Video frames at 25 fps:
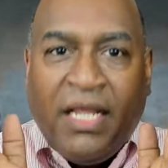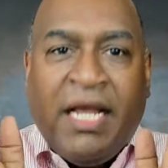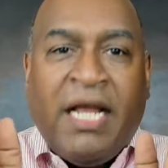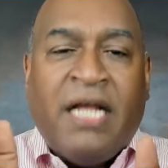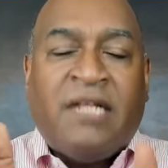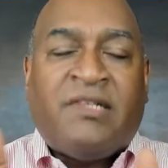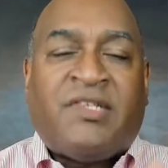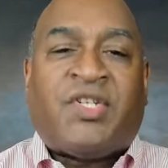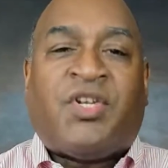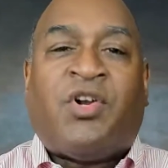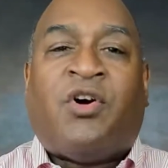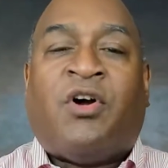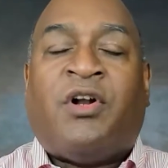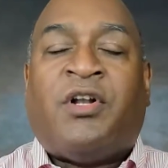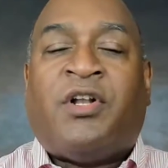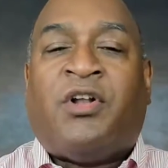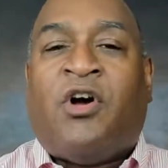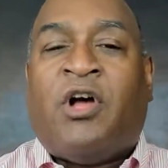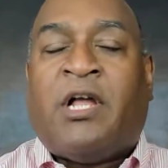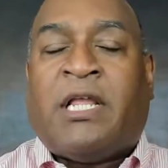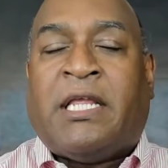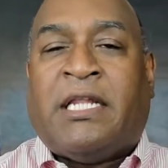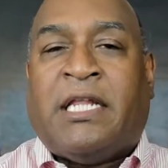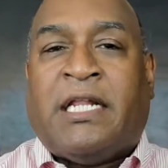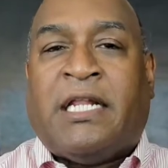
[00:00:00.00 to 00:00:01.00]
and start
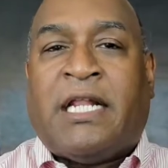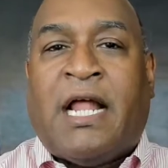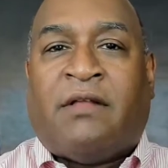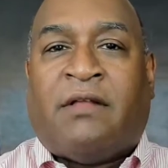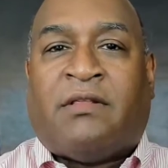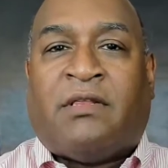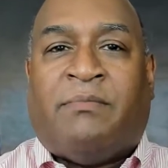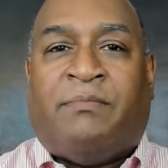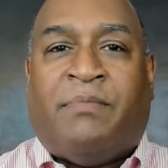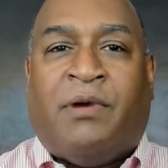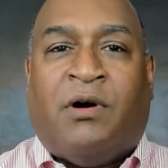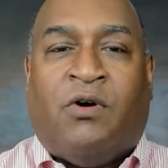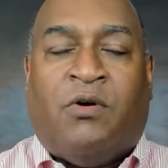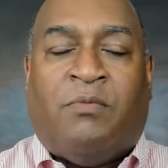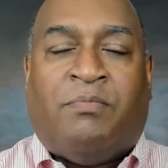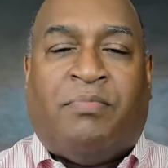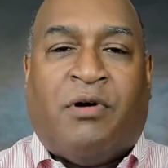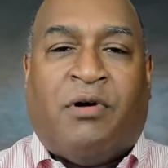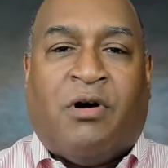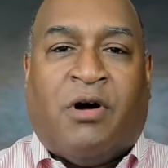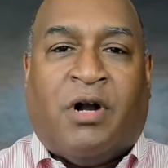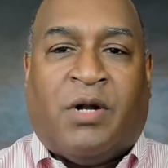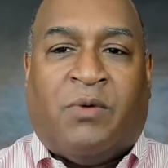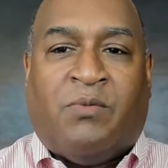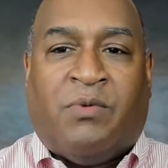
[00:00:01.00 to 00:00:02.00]
knocking it out the
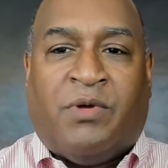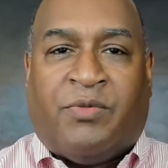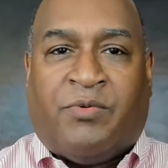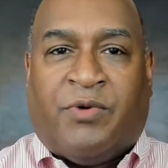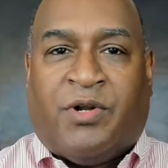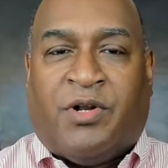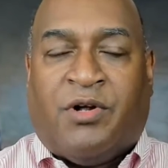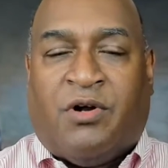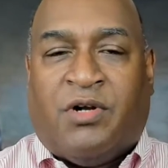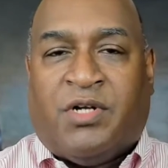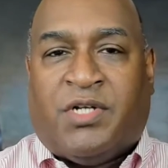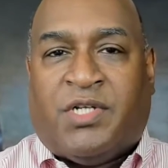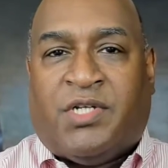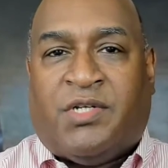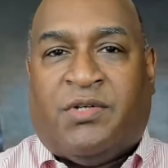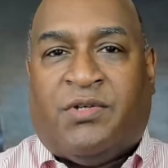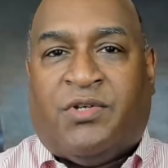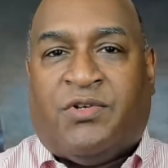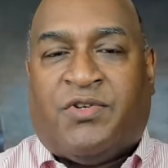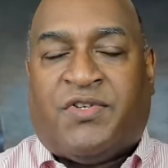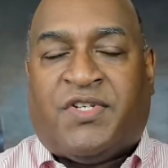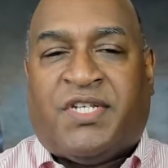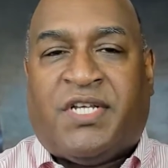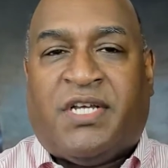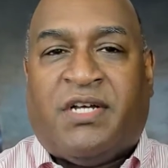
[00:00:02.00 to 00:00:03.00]
ballpark with regard to
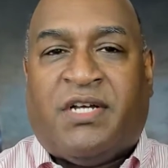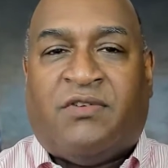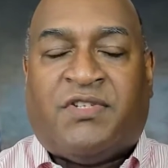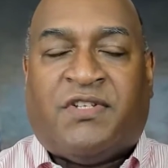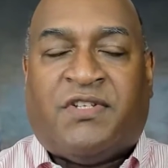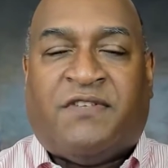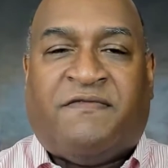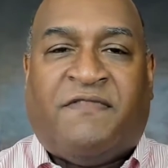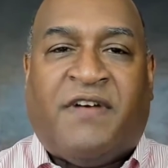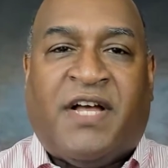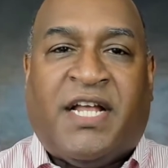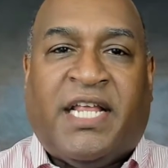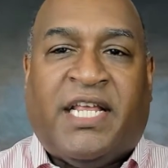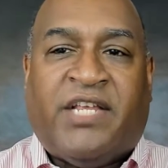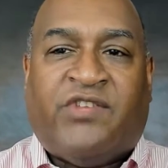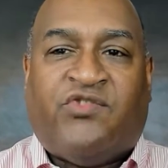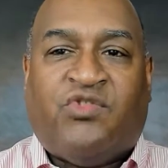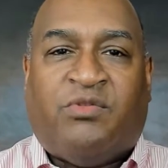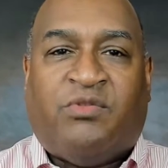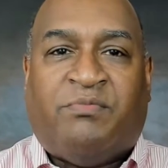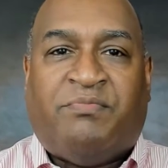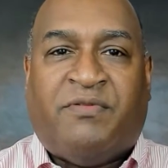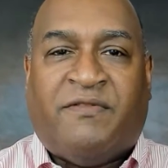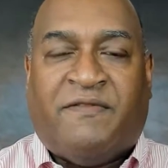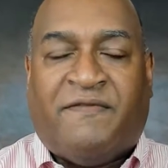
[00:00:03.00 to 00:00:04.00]
your sales and
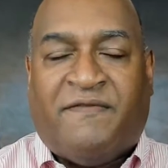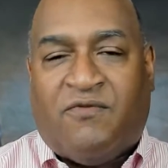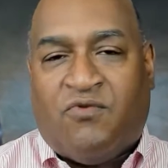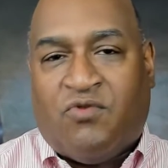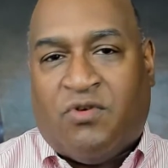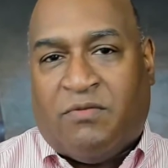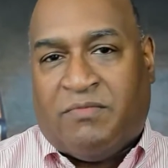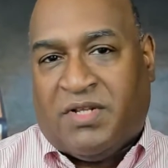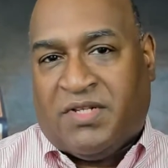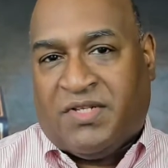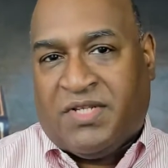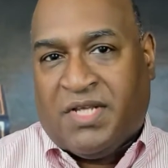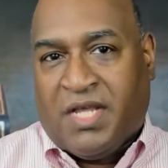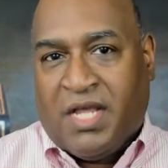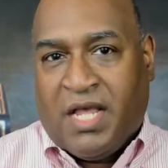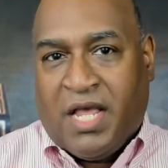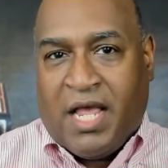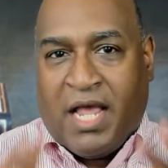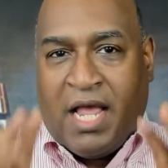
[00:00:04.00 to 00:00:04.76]
financial performance.